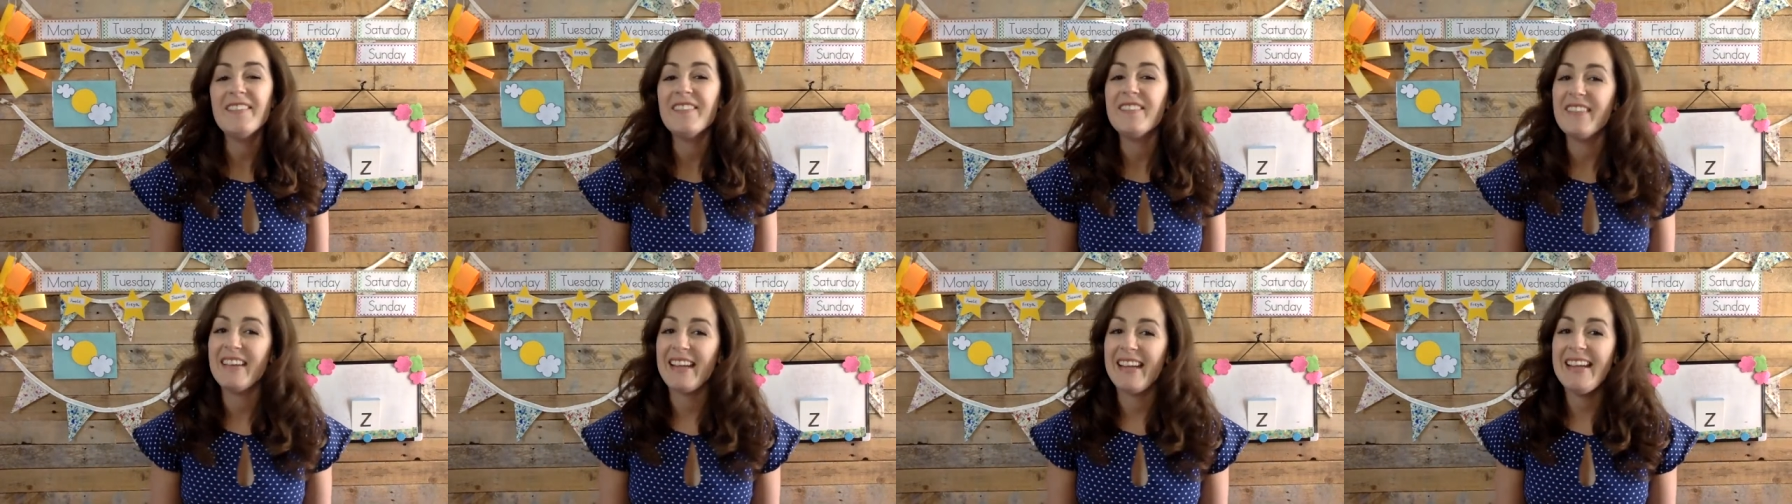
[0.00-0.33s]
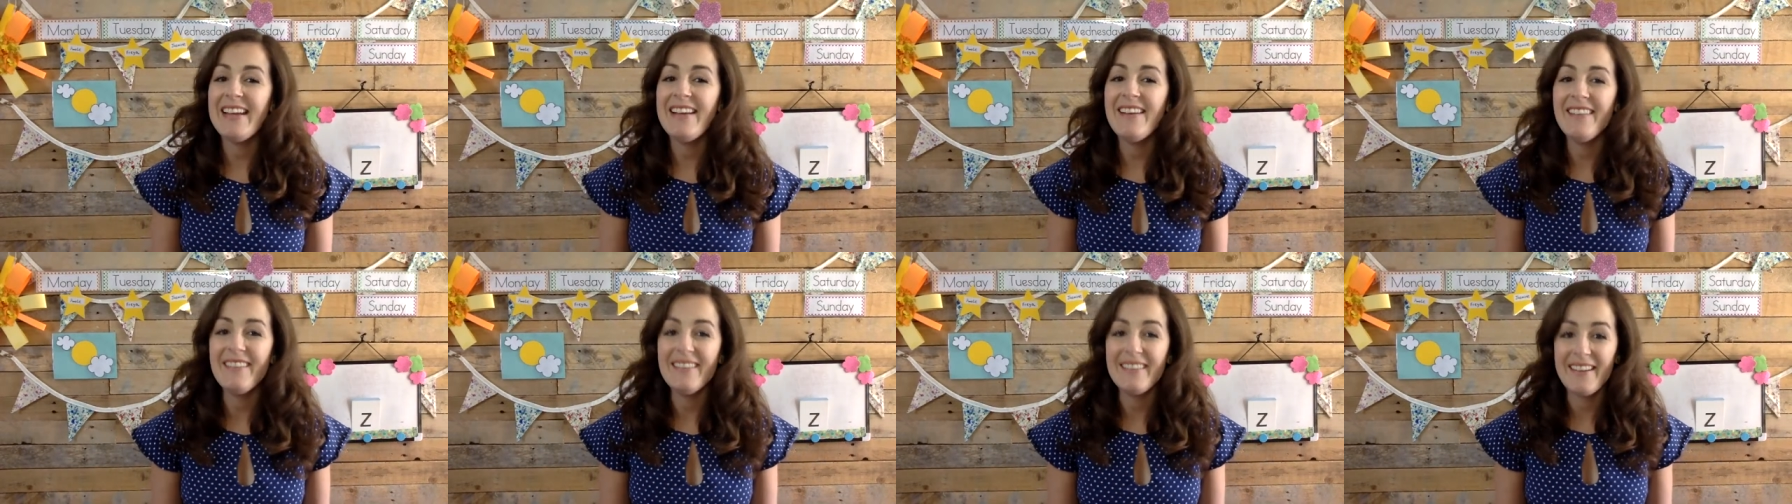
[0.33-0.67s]

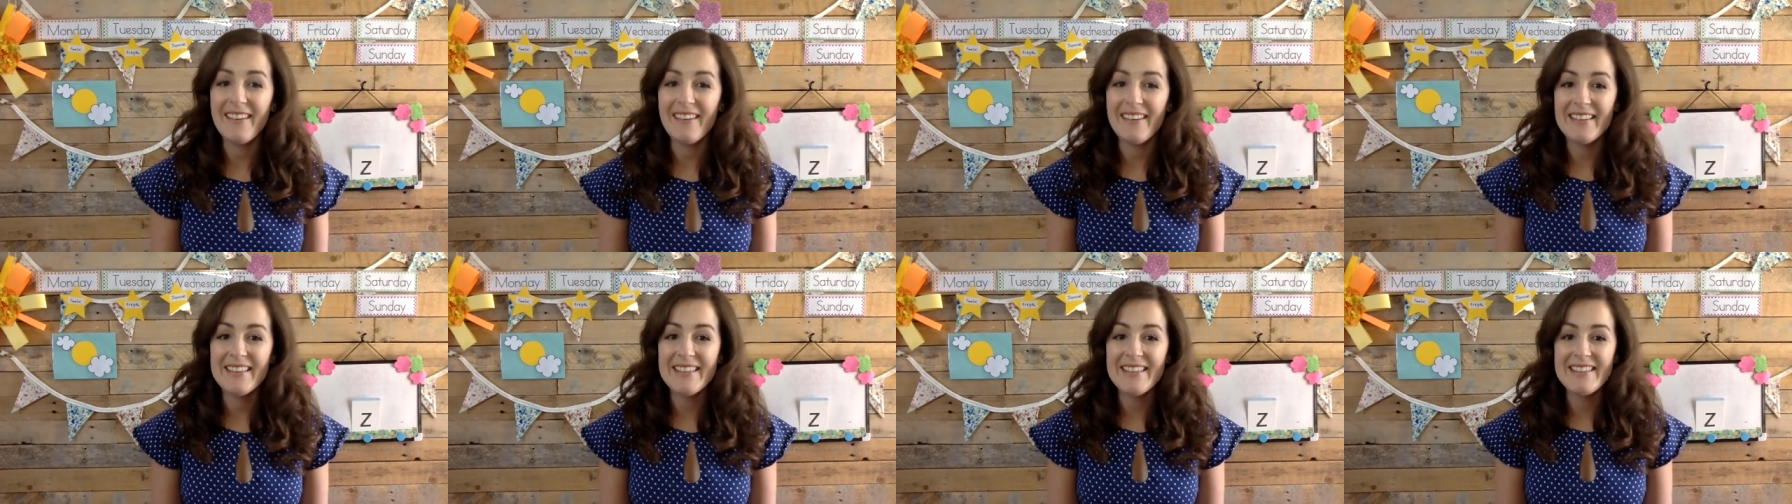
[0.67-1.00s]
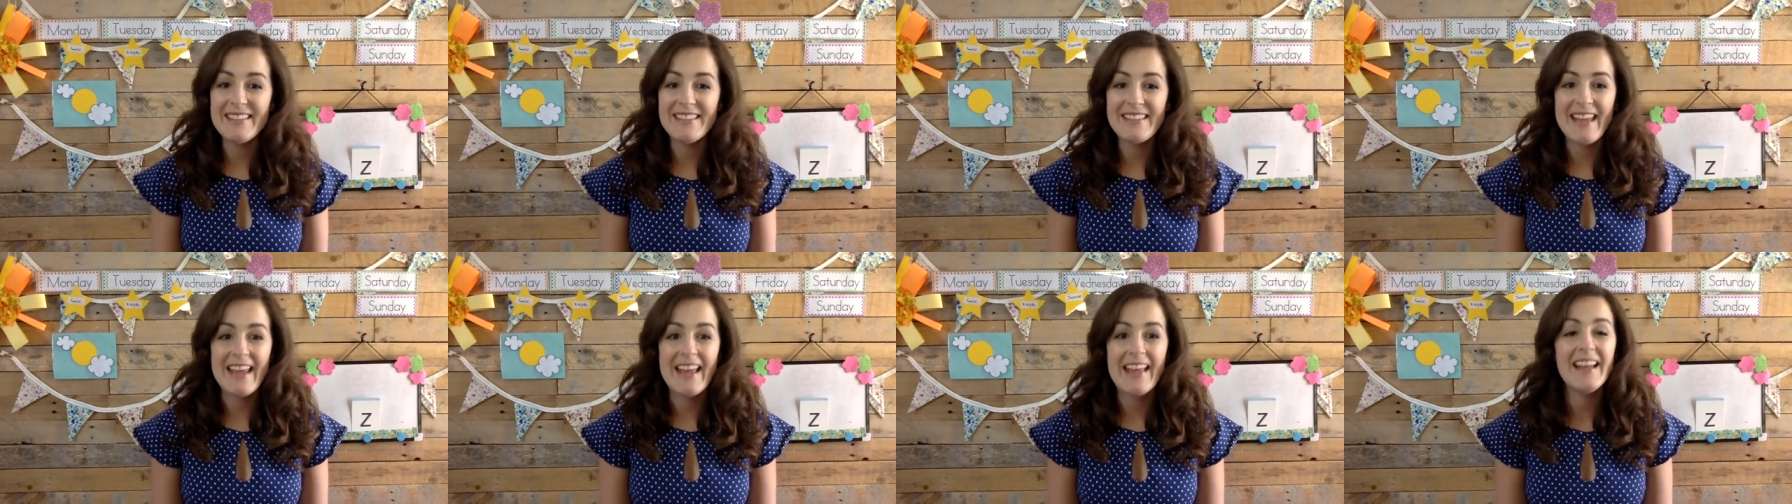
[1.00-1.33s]
we are going to
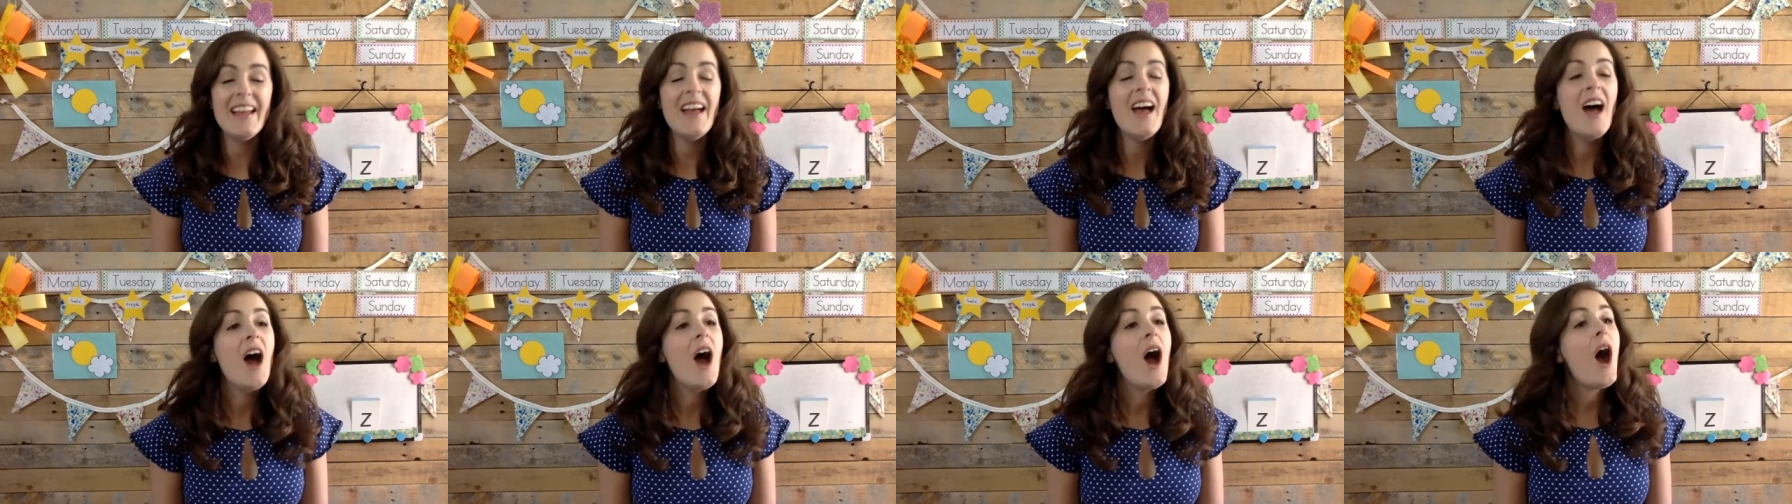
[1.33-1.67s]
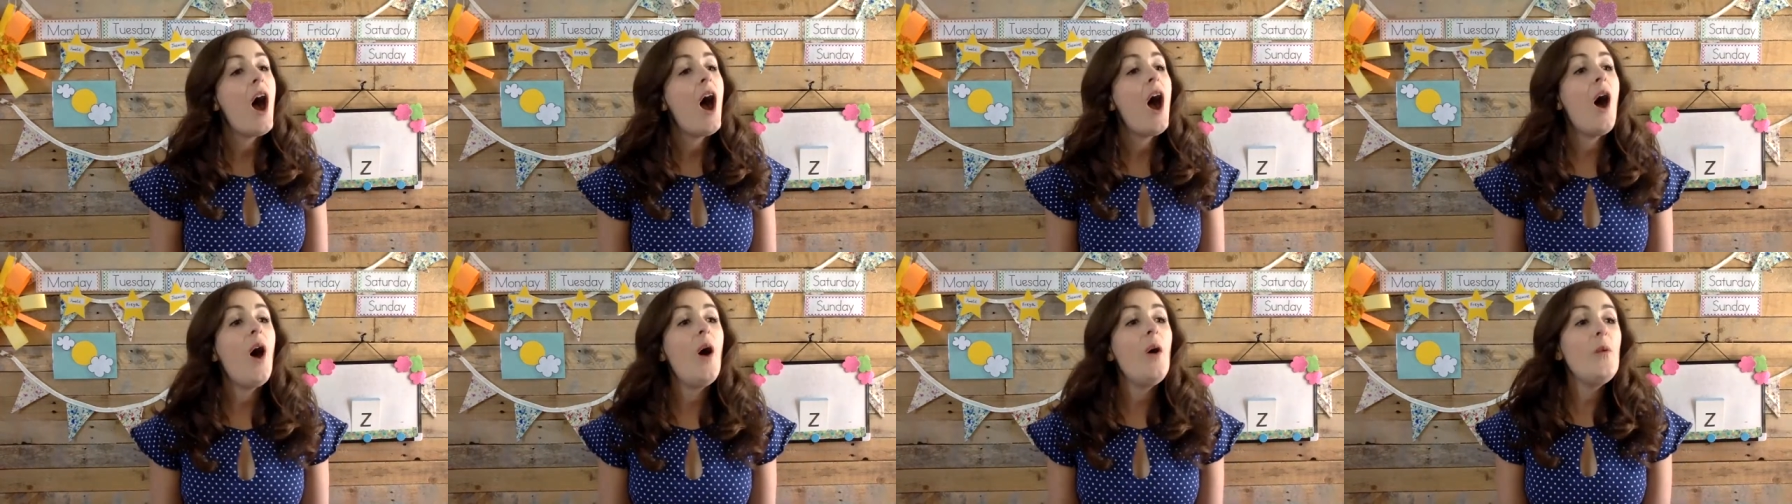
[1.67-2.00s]
sing
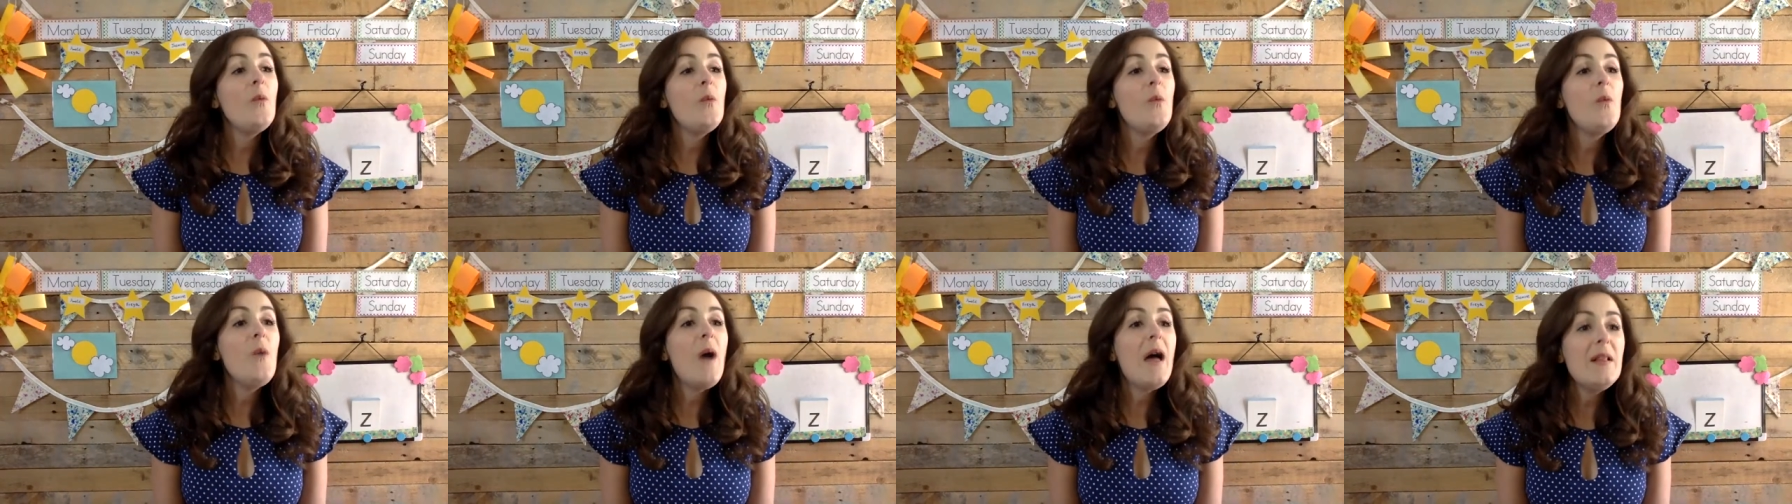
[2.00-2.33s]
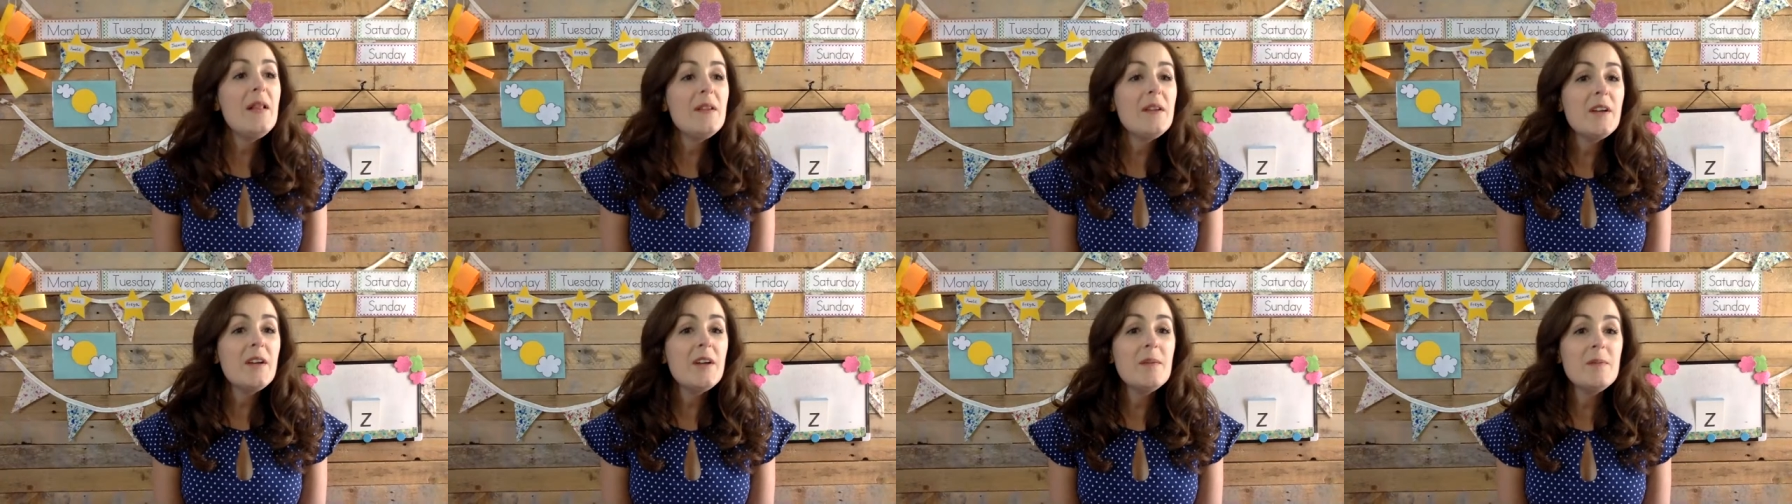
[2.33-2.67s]
our
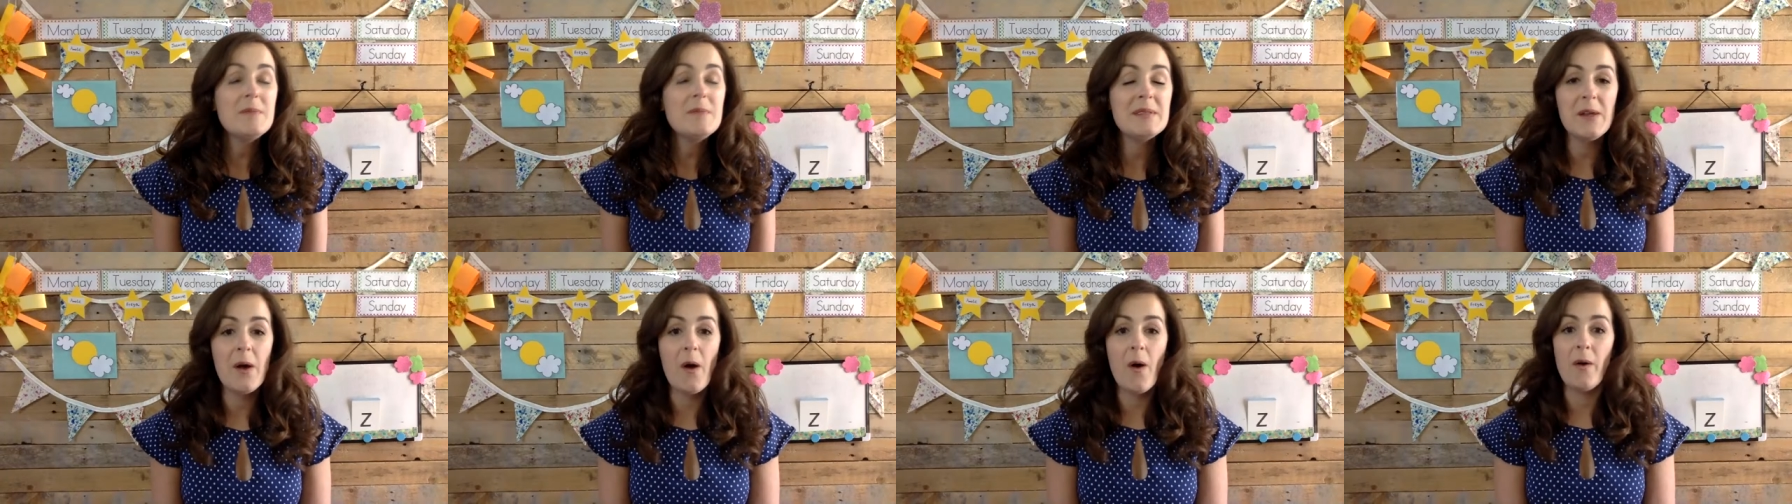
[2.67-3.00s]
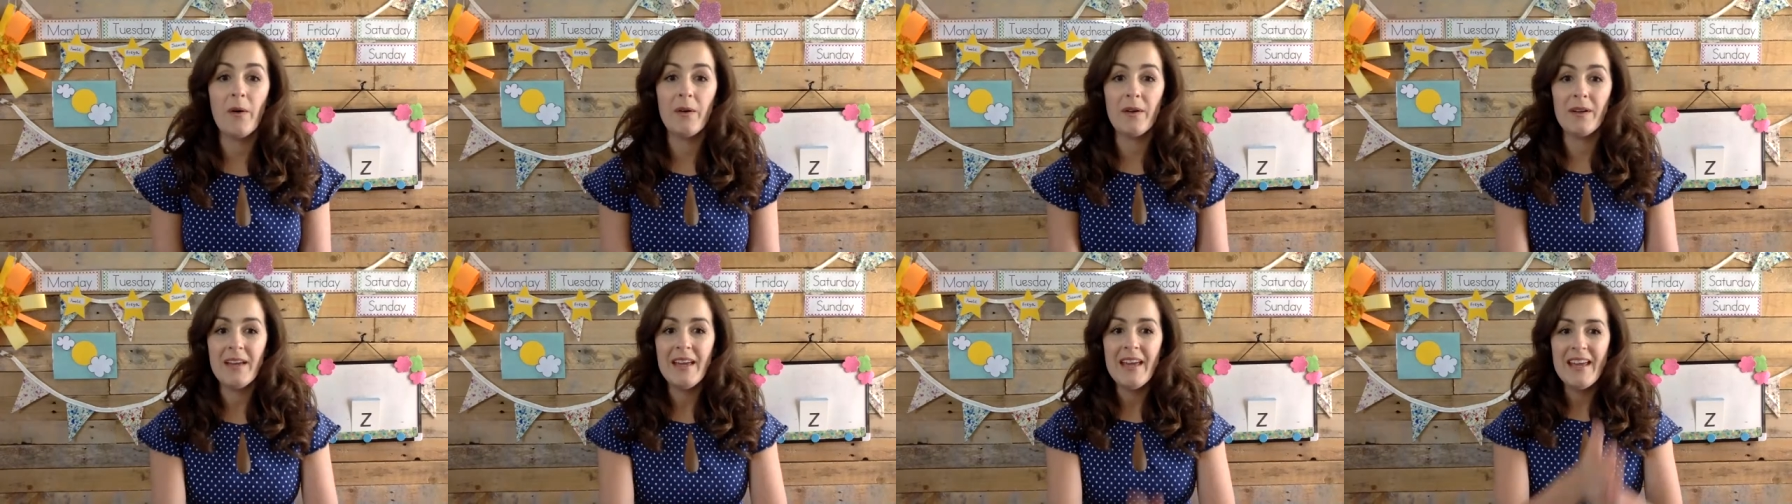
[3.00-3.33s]
welcome
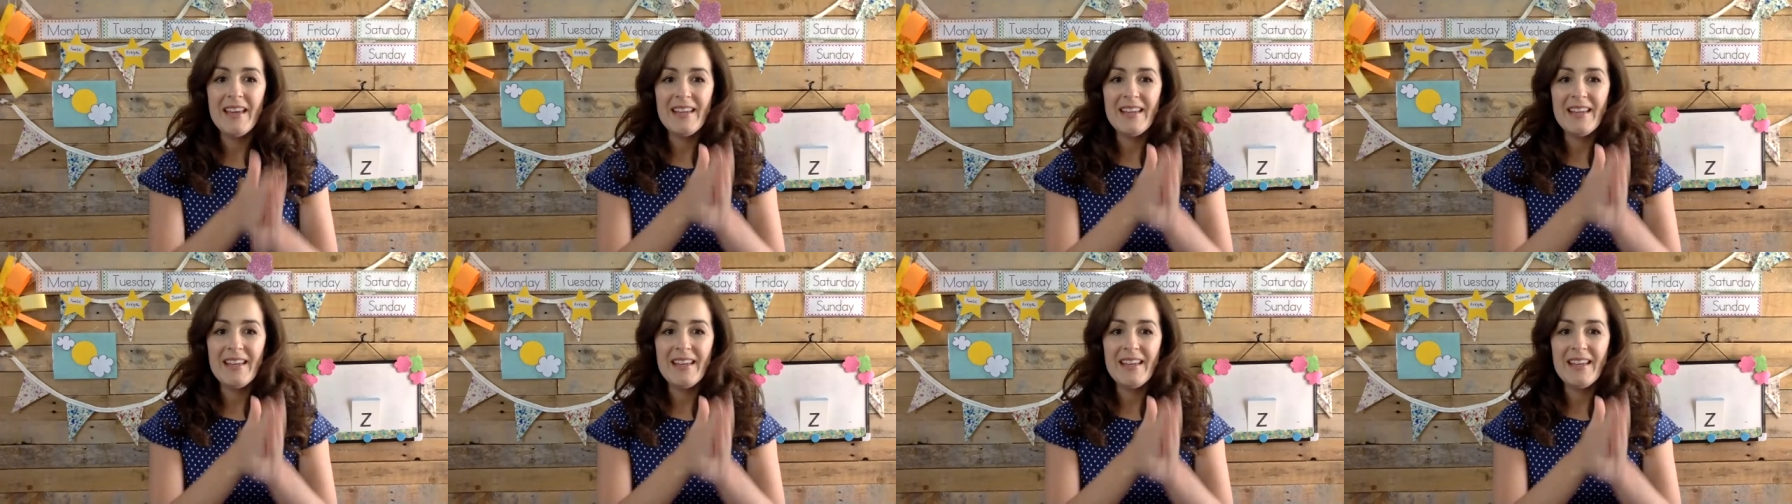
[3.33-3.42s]
song.